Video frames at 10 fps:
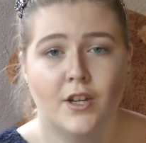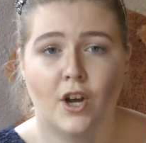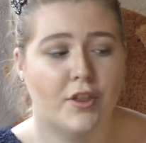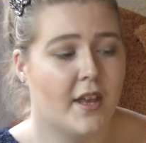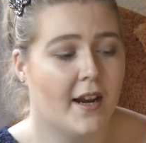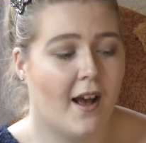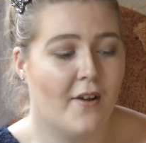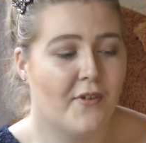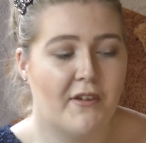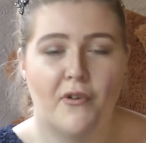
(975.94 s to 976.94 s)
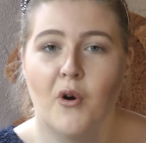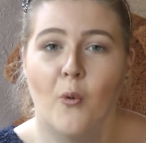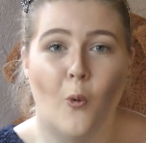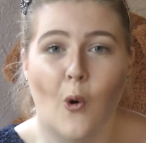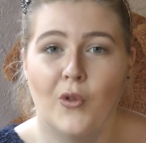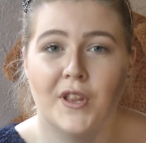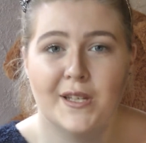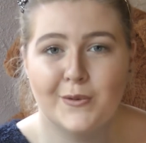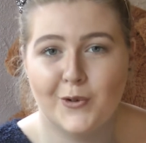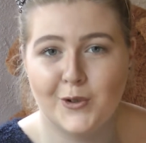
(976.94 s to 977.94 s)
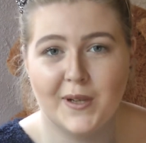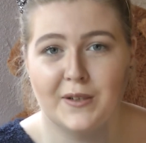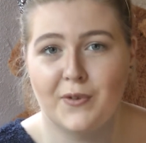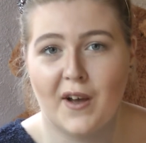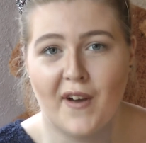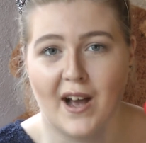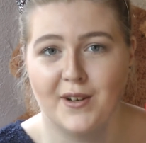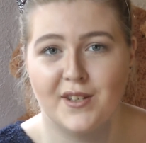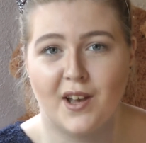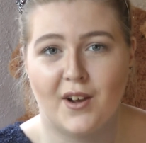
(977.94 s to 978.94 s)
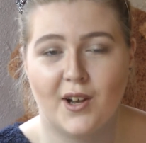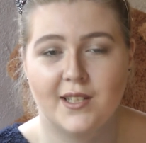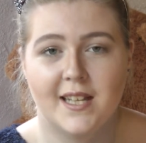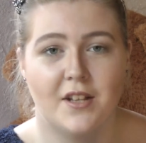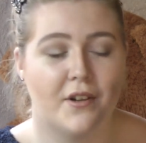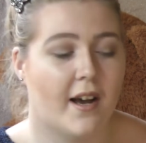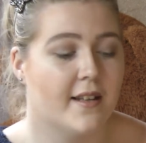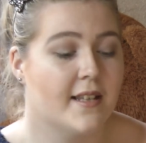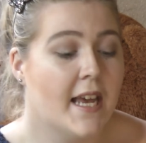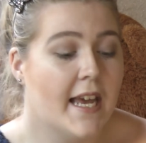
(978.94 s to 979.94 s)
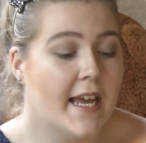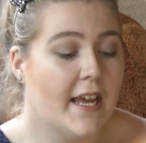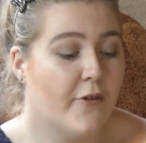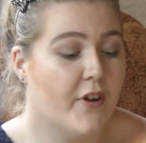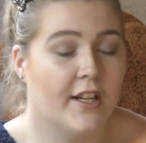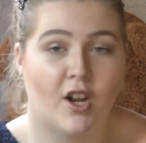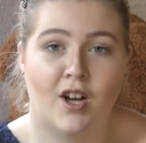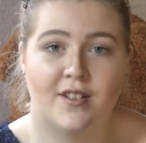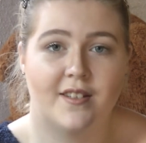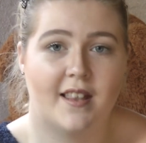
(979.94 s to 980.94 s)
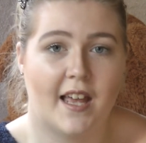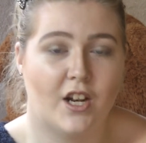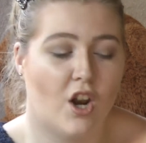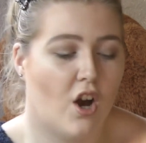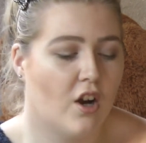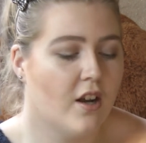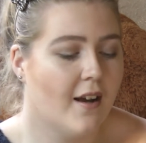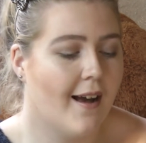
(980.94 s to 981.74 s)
Not that I've ever worn this for 25 hours, so I can't tell you guys if it lasts that long.